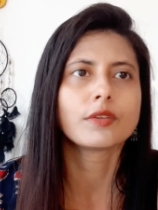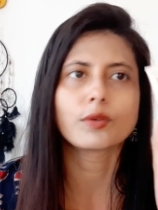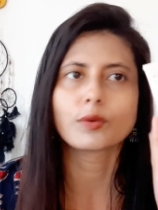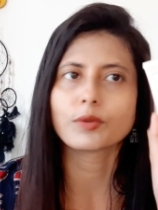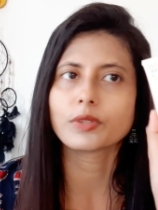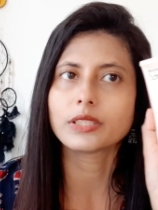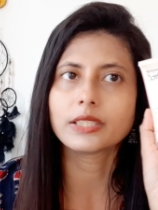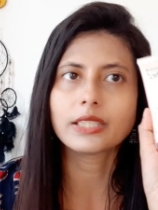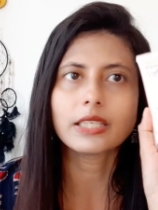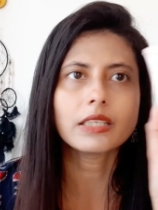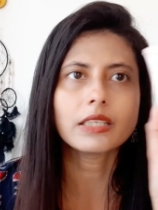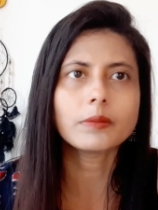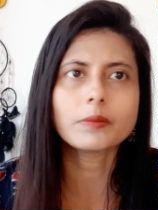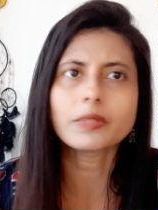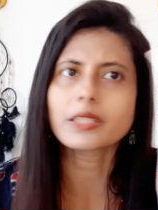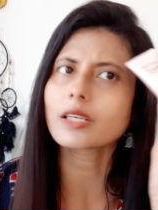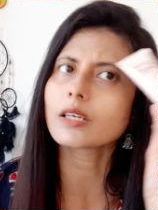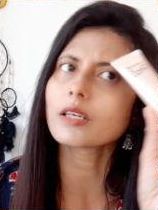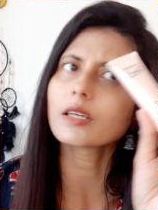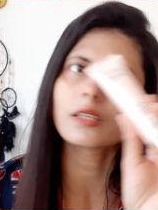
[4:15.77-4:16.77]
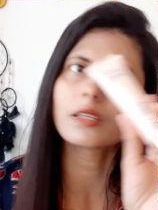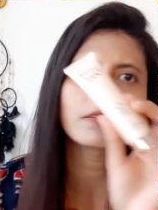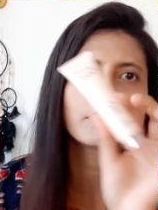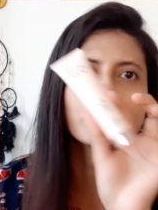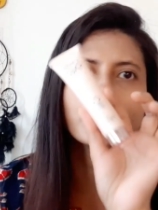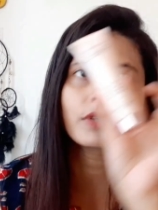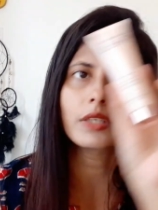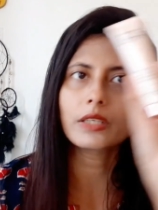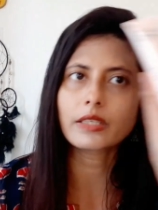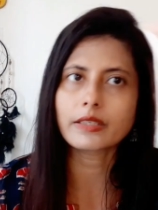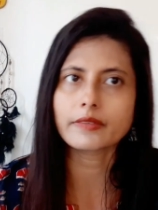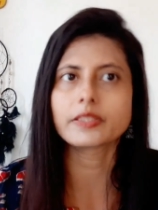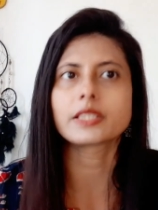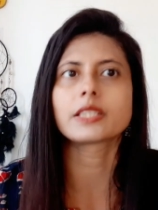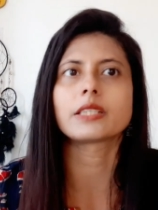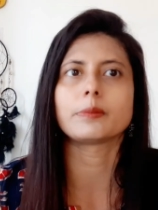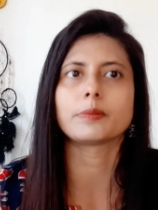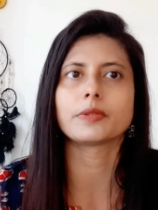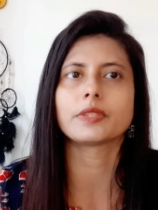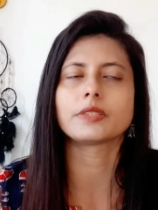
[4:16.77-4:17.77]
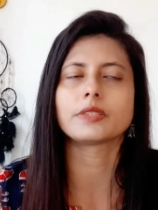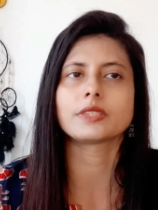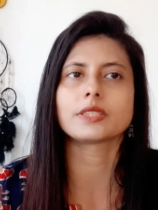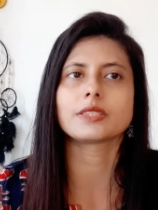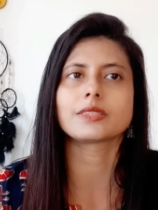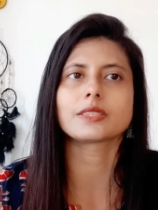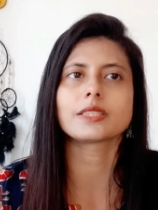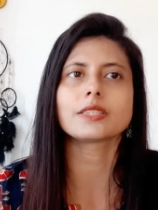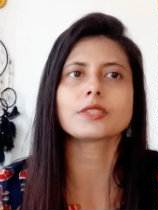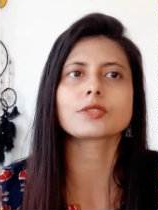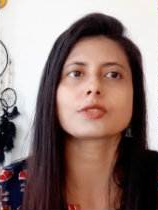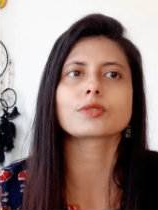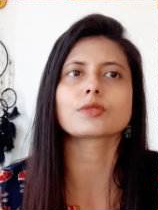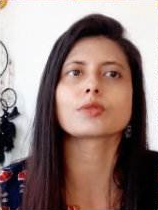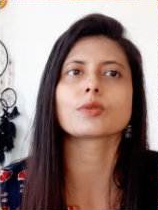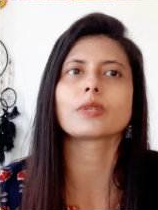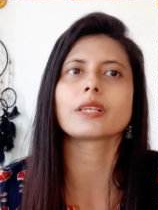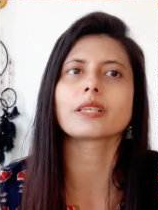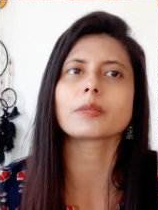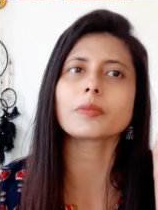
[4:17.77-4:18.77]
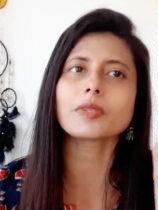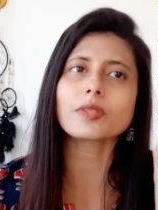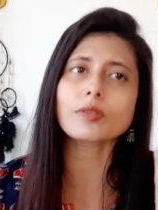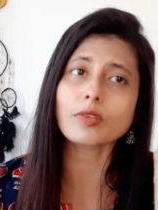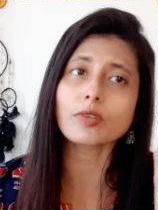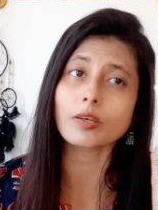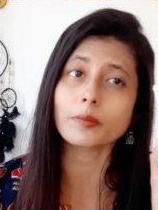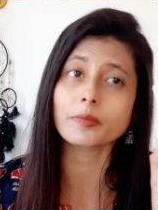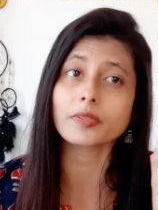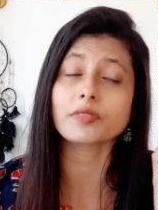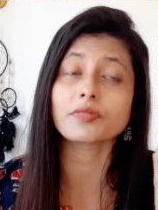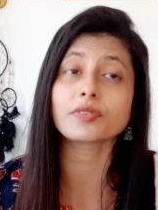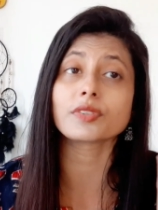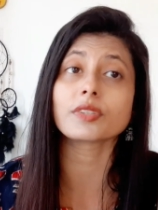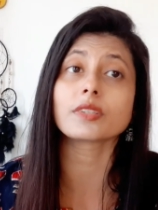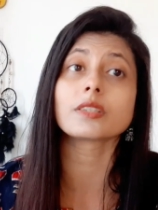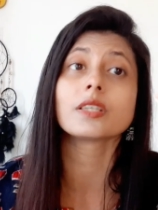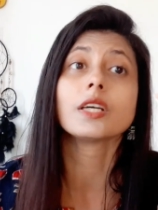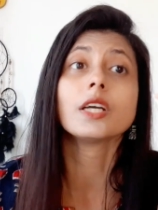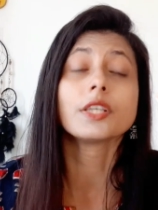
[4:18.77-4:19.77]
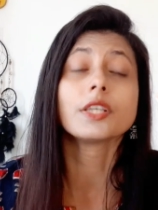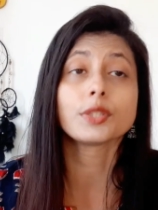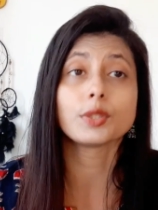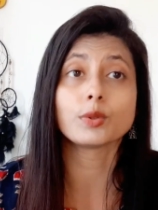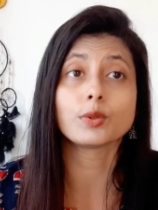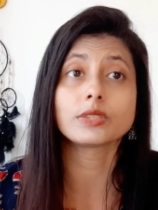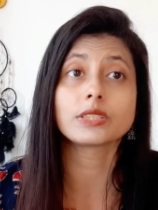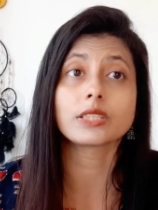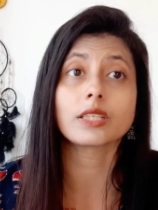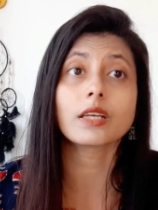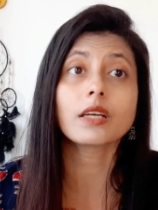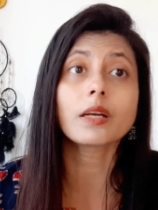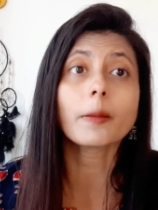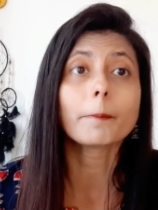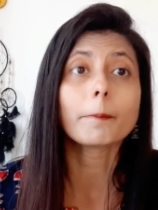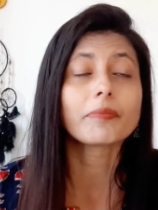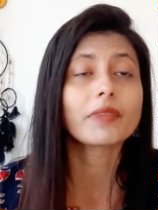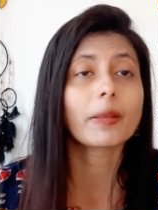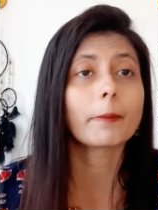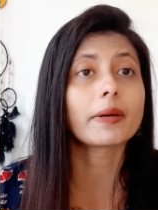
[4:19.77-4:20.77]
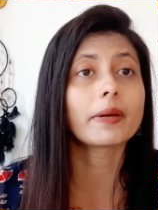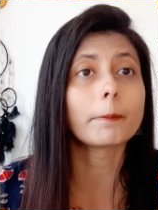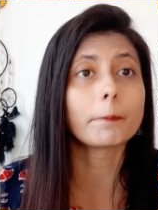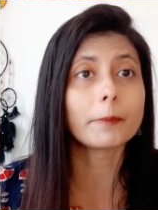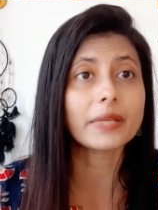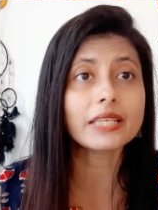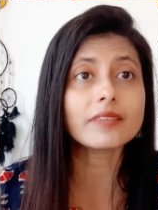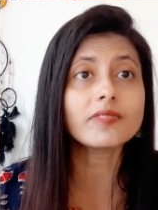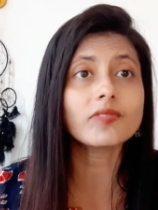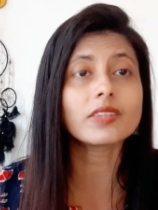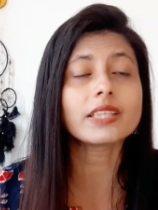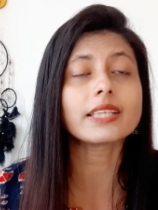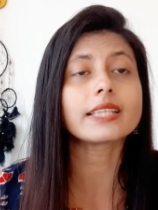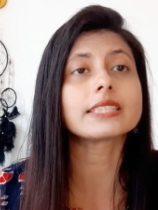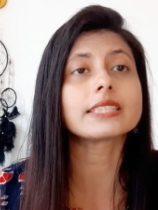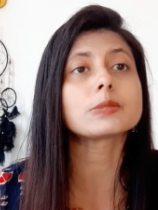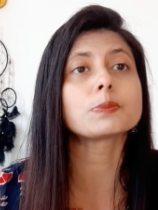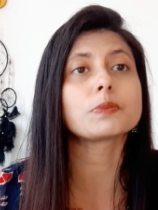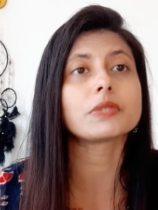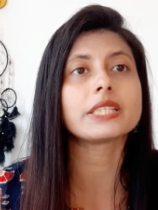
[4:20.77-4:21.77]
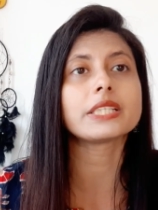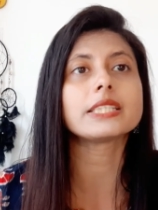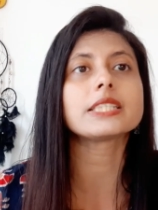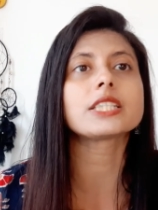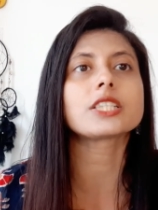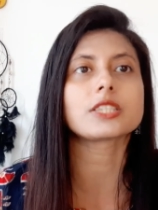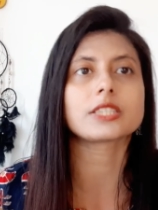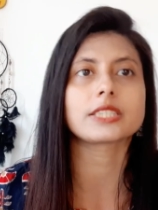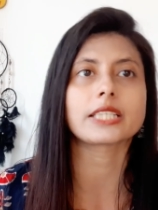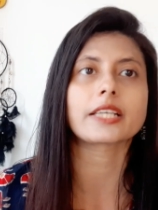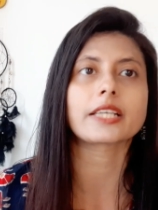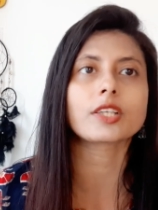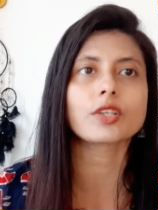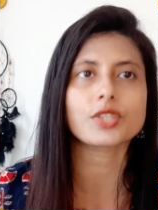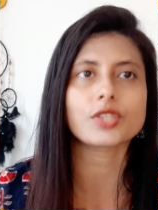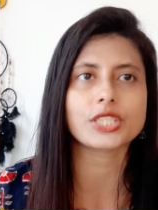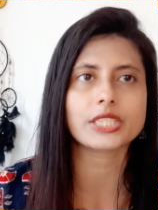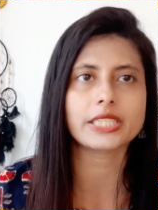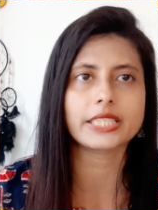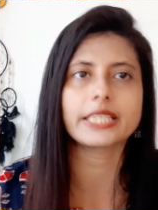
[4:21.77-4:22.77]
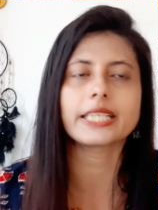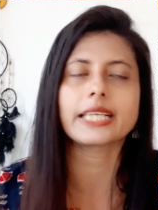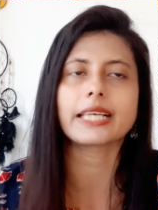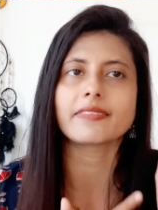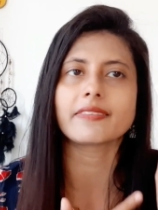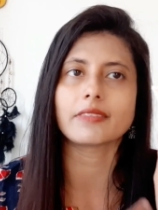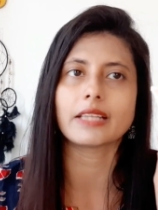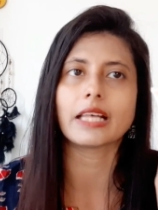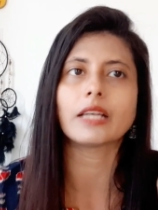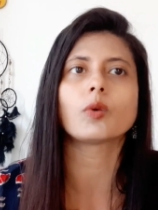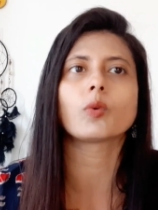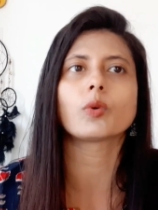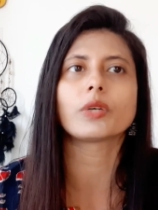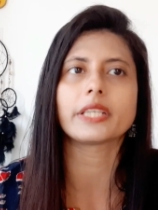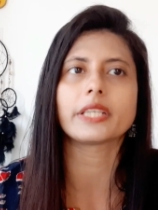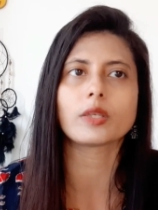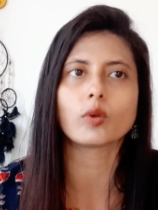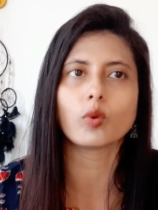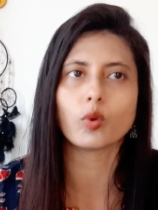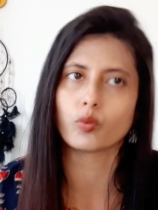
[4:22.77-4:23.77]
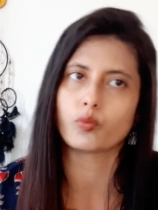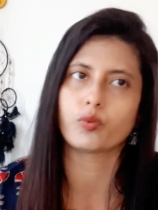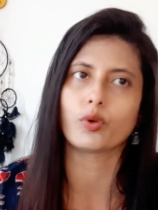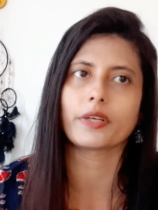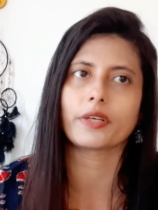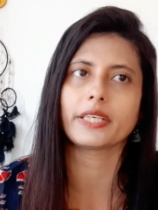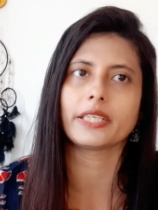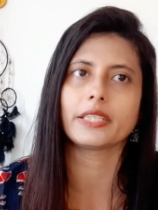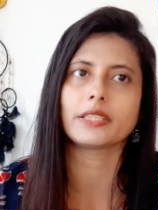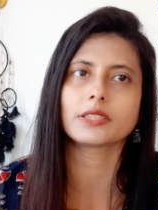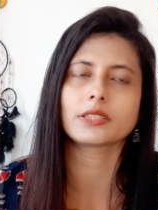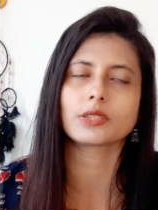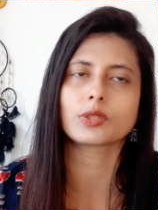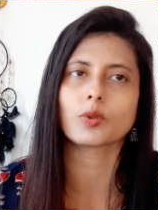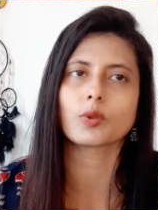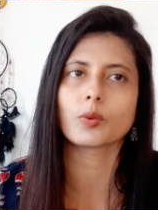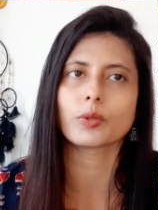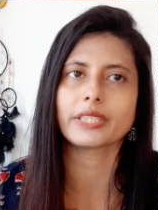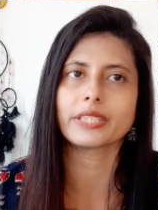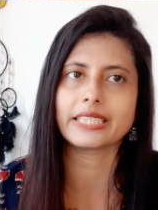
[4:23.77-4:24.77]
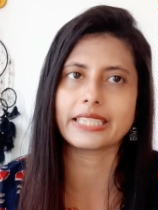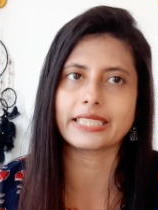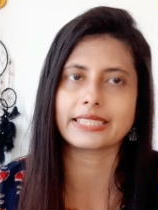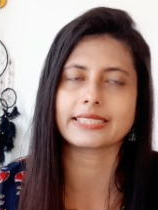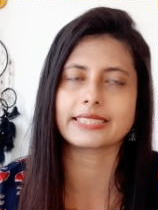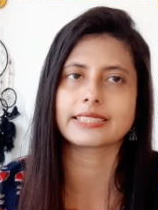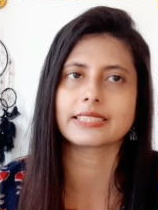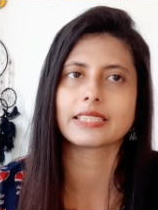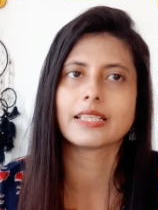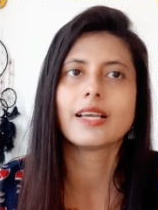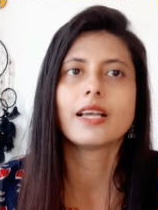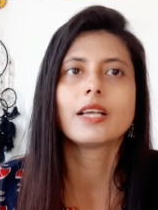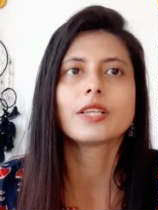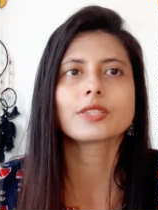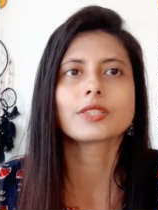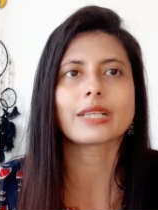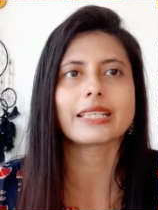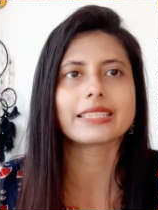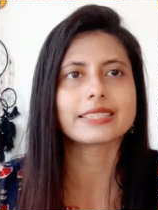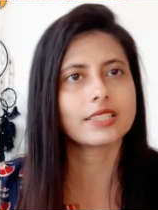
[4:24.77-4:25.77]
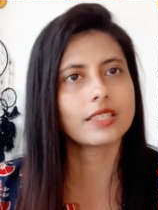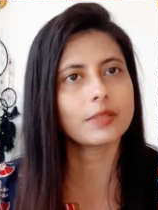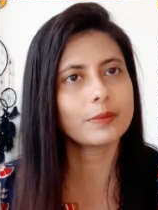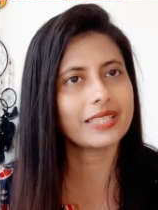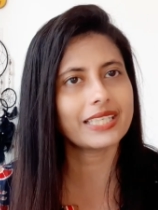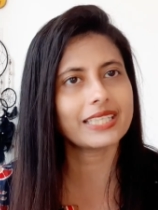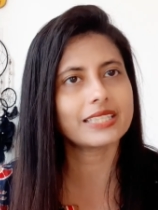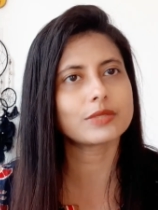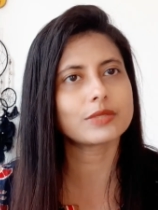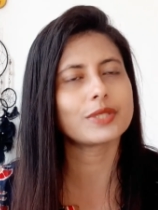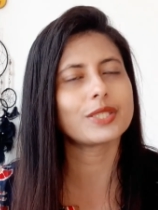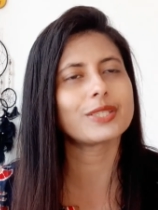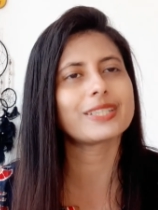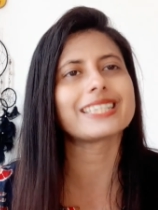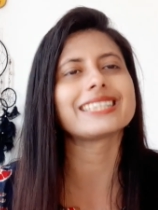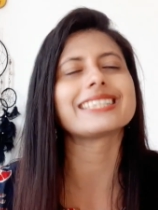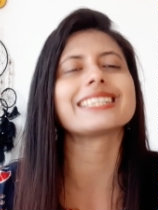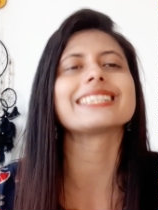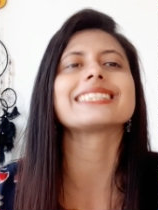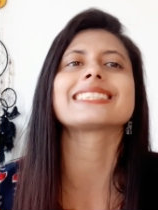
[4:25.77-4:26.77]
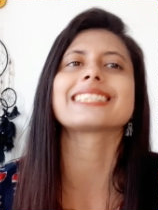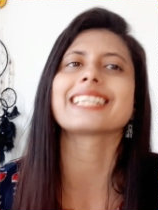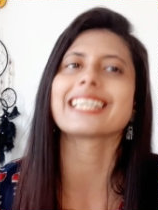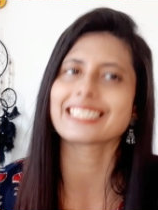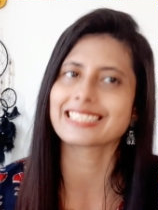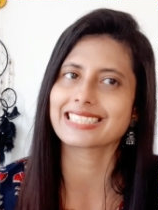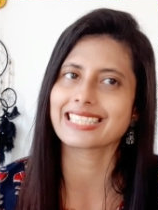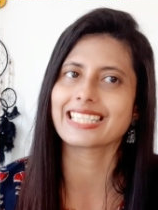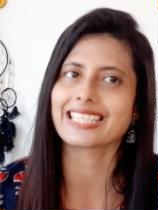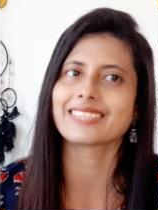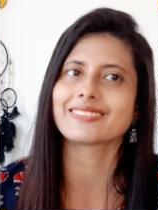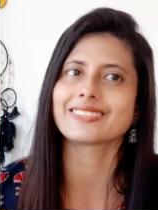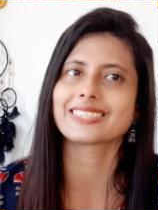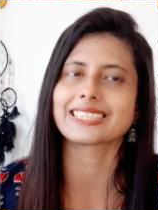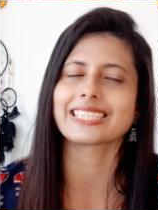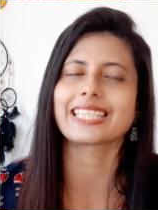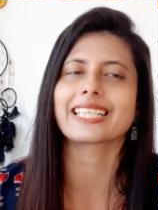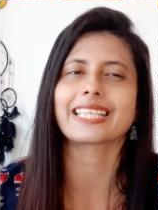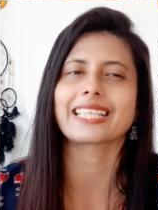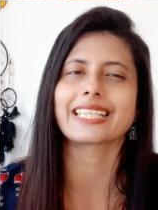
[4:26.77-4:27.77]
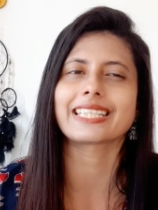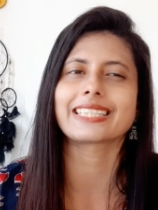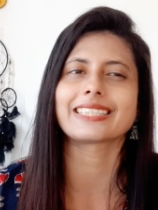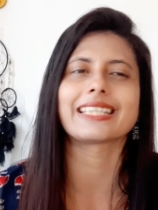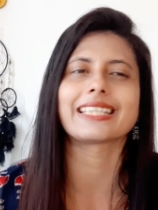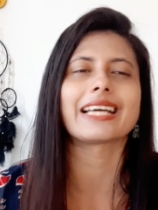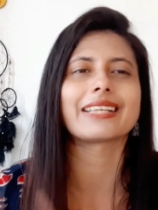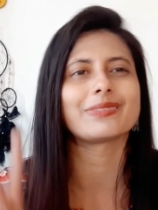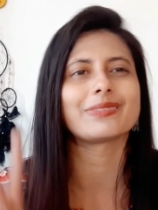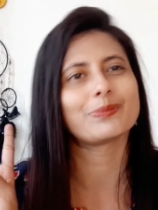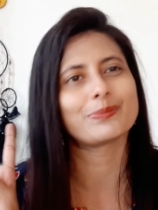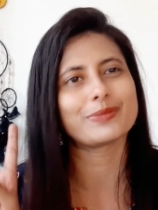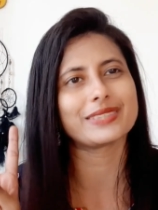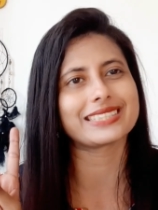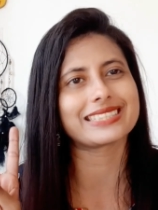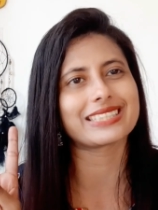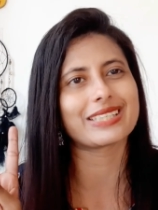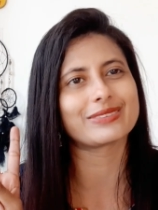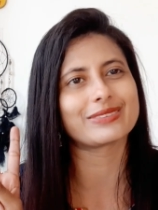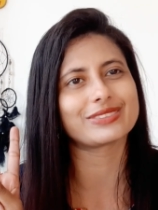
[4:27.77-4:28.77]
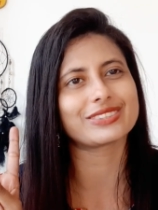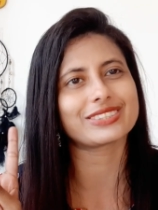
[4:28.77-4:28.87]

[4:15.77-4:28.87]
So ye mera forever repurchases. So let me know how many of you are using it. But main thing is, please check your shade and then only go for it. So yes. So I'll see you in my next video. Till then, stay safe, stay connected, and peace